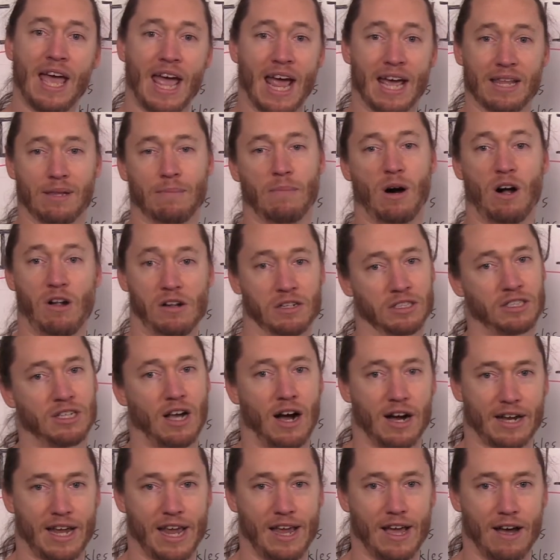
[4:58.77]
and the ball and
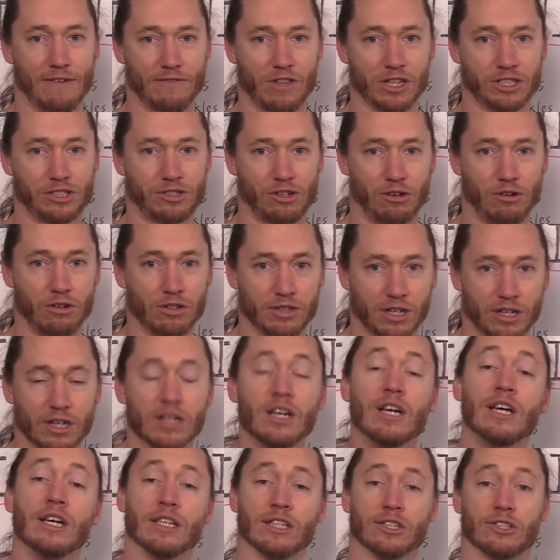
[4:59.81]
socket of the
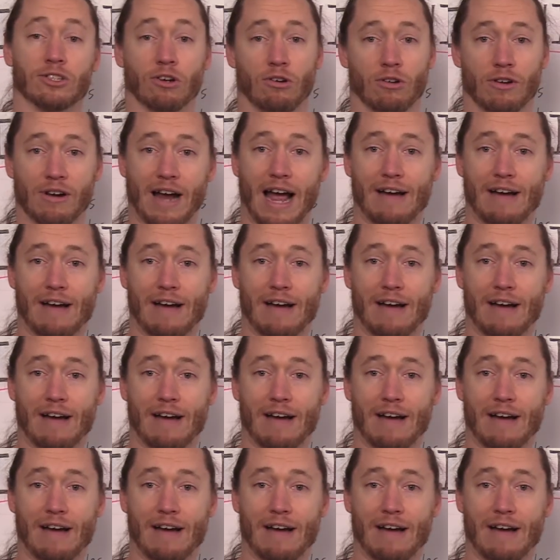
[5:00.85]
shoulder